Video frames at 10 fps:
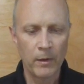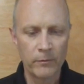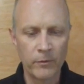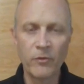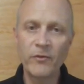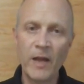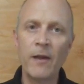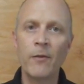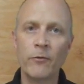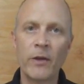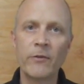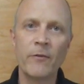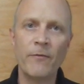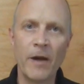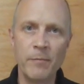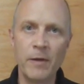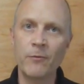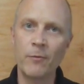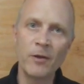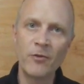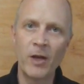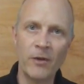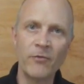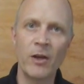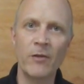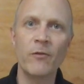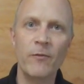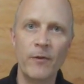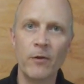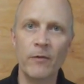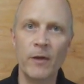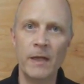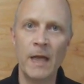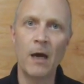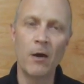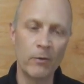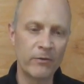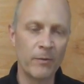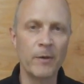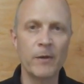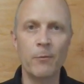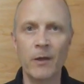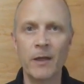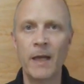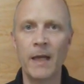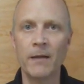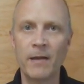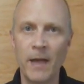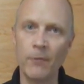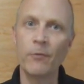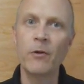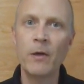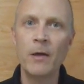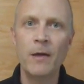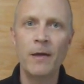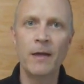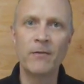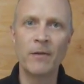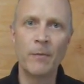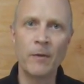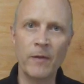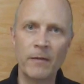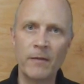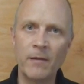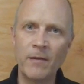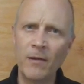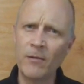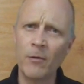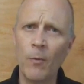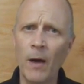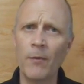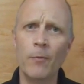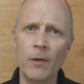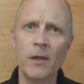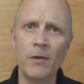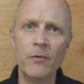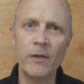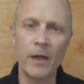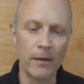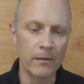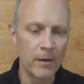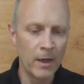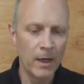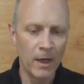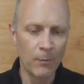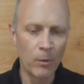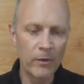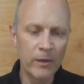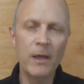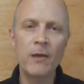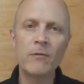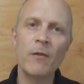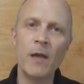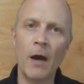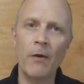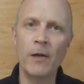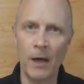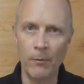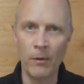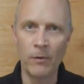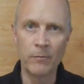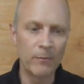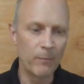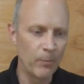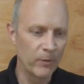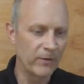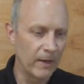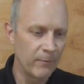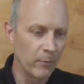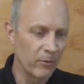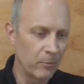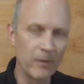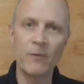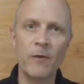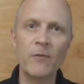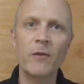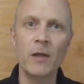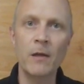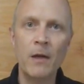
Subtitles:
So just adding those extra 5 beats really kind of changed the feel of it. Now it's something you really can't count. It's something that takes a little while to really understand. And one of the keys of the REI rhythms, aside from their specificity,